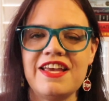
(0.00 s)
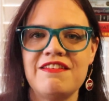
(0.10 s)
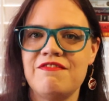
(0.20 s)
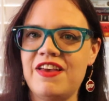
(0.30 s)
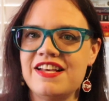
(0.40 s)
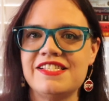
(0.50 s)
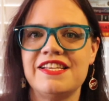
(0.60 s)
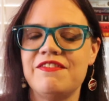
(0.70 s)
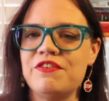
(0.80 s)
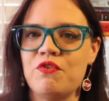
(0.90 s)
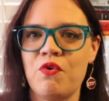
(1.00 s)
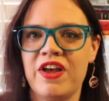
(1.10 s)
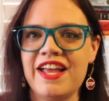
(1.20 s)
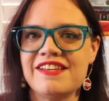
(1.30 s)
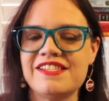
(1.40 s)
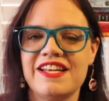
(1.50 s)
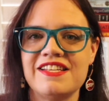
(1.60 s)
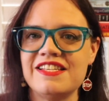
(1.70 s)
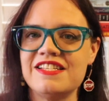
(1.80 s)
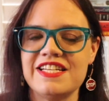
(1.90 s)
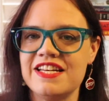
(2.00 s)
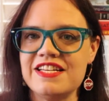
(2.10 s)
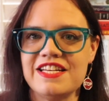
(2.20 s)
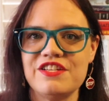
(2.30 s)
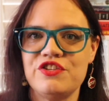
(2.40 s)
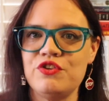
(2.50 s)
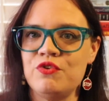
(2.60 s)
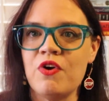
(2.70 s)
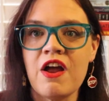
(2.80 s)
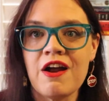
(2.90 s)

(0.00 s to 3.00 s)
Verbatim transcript: invasive noise that is intended to